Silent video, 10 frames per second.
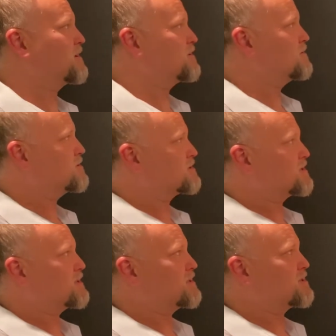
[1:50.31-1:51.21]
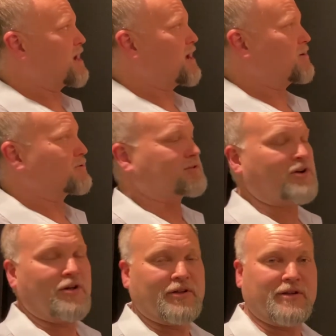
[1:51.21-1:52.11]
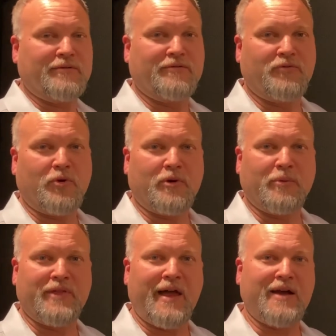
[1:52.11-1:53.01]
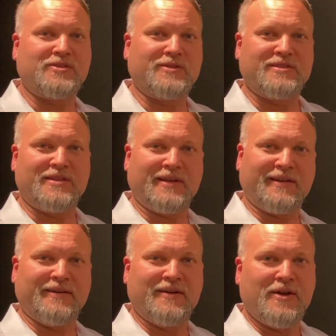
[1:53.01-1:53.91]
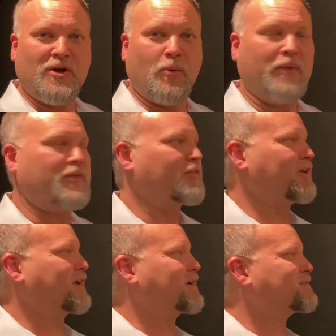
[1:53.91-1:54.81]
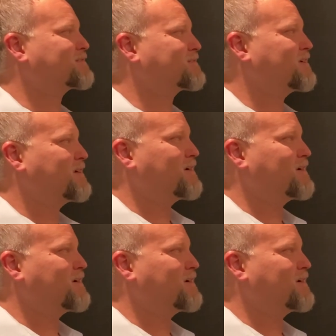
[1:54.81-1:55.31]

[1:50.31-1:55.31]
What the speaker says: and you just see these shadows calling you forward without actually seeing what the thing is